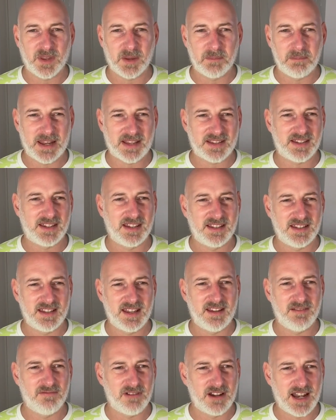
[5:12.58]

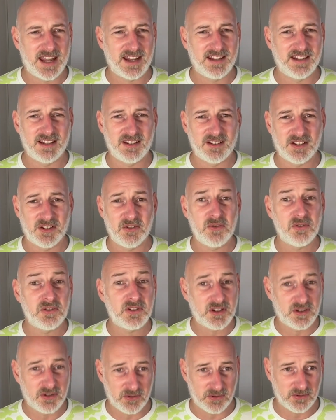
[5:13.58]
plasticity relating to
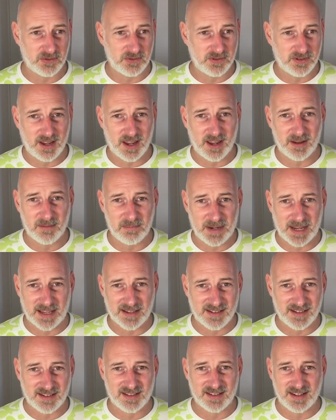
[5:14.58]
cortical
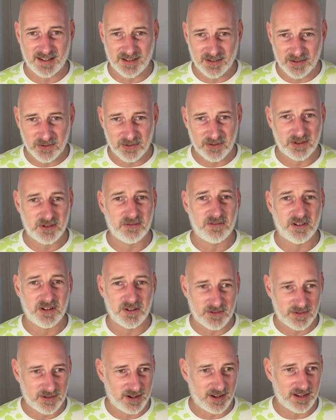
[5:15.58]
plasticity and cortical
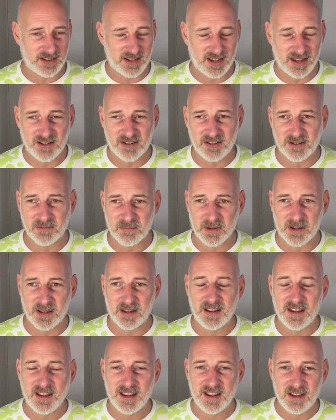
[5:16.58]
reorganization. But
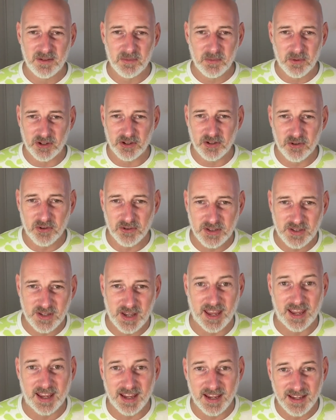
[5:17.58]
what you're
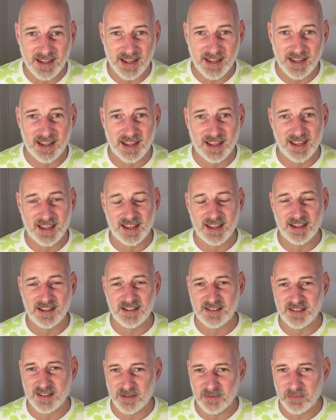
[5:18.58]
saying here
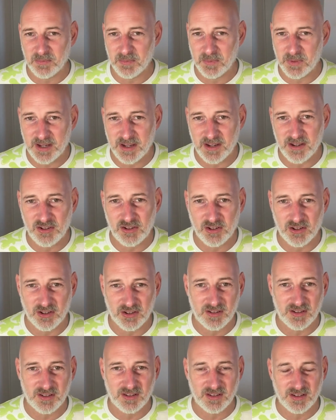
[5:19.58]
is that we
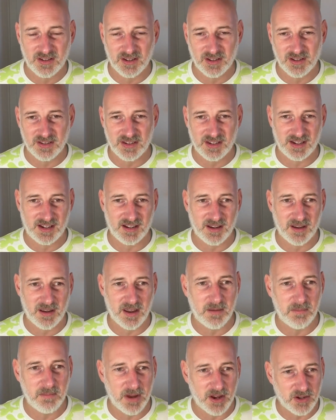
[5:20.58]
should consider
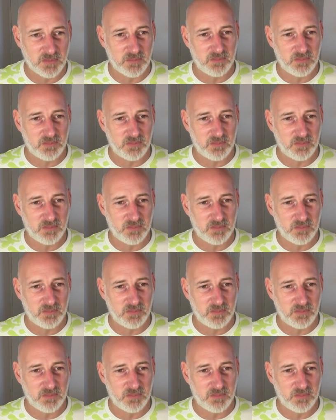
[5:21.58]
a much